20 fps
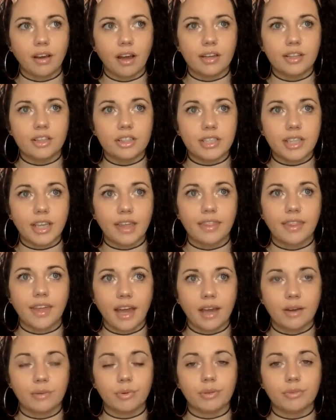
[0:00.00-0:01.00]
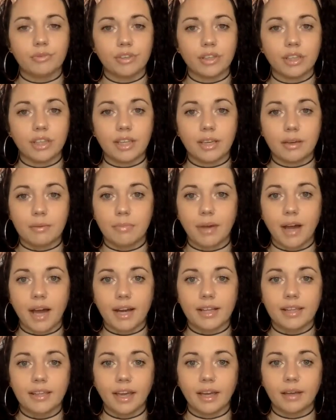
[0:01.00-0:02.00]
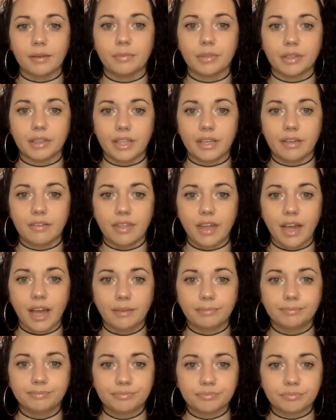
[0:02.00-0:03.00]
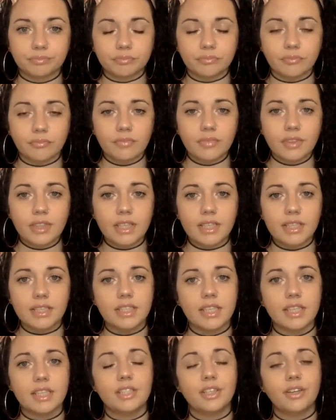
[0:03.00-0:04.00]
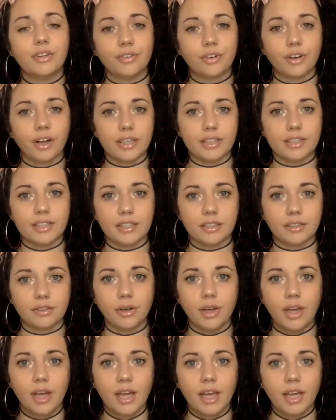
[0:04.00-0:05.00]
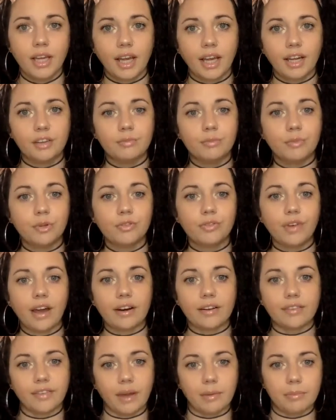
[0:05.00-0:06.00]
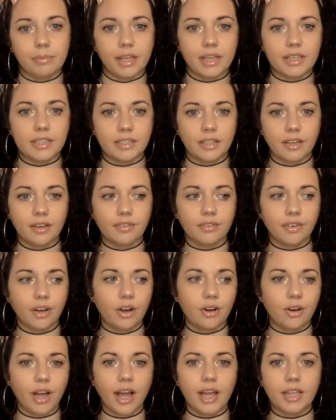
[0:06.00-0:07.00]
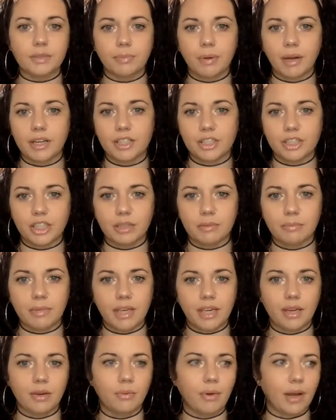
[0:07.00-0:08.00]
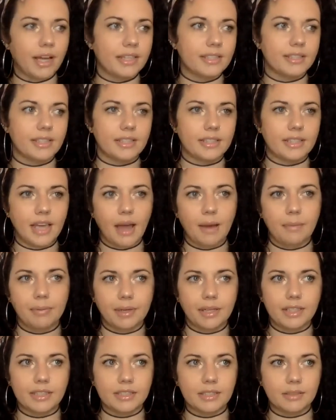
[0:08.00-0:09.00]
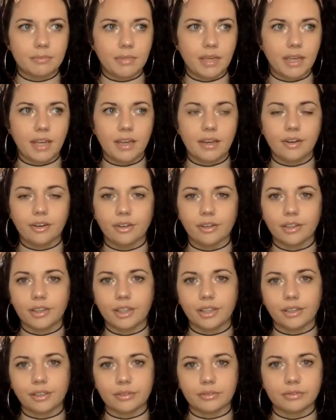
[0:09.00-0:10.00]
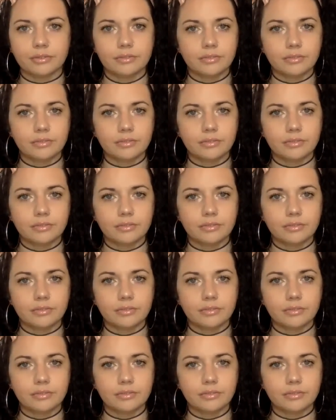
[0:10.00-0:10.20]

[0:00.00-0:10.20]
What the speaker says: understand that and we really embody that and believe that, it's easier for us to kind of move out of that place of, oh, God's punishing me. Why is this happening to me? Or, you know,